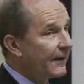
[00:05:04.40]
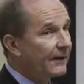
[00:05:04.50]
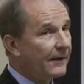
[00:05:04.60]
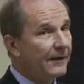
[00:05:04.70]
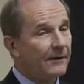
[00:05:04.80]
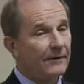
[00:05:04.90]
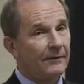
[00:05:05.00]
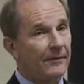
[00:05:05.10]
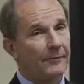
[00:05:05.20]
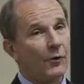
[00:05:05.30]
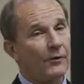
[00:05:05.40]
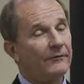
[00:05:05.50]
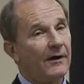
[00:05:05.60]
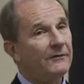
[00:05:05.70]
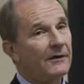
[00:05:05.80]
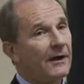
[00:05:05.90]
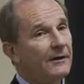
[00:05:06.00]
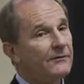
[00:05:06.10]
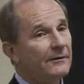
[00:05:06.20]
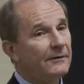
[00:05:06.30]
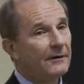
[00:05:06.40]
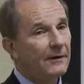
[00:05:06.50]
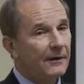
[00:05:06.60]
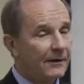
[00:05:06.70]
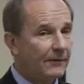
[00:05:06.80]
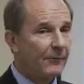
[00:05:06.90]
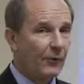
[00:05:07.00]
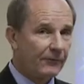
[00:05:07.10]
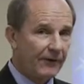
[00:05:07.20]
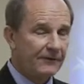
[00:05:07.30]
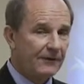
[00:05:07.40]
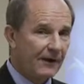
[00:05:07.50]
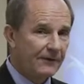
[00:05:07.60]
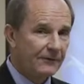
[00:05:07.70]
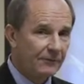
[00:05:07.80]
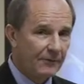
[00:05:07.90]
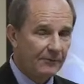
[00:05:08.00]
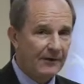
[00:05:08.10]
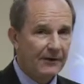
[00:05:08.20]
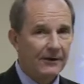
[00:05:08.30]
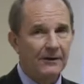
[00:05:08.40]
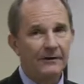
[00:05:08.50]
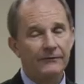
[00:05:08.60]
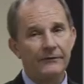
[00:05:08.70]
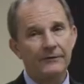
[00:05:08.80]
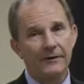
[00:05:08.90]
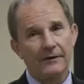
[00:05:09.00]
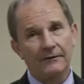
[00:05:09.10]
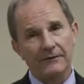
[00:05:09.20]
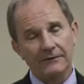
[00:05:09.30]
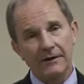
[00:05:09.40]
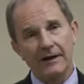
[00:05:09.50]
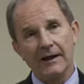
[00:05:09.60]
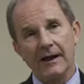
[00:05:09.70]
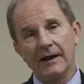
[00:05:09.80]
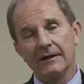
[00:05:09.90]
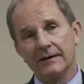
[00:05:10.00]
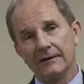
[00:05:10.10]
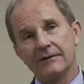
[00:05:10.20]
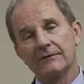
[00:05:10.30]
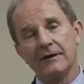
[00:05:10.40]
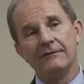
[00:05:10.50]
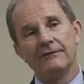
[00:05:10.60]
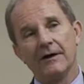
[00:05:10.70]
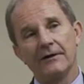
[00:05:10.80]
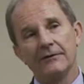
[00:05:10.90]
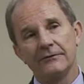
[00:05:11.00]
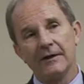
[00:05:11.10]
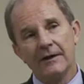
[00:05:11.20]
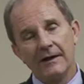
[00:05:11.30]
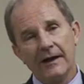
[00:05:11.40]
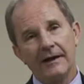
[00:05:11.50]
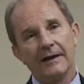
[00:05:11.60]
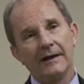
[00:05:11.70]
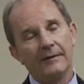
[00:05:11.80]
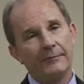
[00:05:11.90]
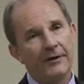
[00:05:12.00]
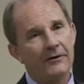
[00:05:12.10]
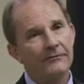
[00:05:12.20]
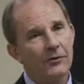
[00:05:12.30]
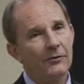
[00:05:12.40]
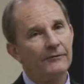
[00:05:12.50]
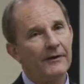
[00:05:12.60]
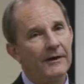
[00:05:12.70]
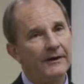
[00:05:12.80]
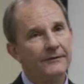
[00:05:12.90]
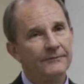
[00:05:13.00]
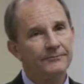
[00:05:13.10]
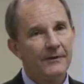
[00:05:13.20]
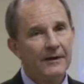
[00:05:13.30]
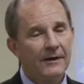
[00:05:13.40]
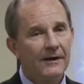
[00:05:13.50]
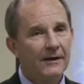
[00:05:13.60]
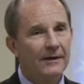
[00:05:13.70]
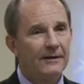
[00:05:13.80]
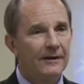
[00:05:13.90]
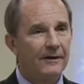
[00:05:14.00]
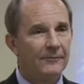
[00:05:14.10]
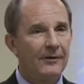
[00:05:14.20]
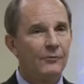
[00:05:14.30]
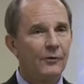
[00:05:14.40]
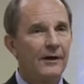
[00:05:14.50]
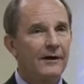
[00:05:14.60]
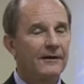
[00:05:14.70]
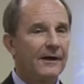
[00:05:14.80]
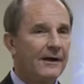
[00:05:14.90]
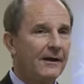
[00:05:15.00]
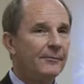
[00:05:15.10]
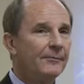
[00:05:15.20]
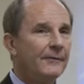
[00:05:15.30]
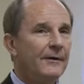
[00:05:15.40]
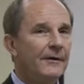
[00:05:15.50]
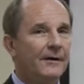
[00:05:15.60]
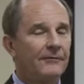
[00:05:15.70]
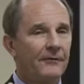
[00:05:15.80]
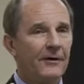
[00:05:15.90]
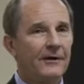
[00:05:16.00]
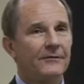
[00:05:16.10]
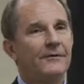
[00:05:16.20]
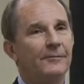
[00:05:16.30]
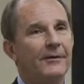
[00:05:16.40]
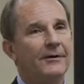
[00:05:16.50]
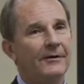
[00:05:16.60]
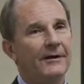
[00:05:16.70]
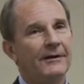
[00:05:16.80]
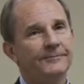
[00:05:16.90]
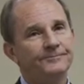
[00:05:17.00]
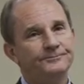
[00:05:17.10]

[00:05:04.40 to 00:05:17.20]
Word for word: in, in the, the Board of Education the Board of Education wouldn't be here if the, uh, the city hadn't, uh, the city fathers hadn't had a bigger view of things and uh, been willing to help uh, furnish the building.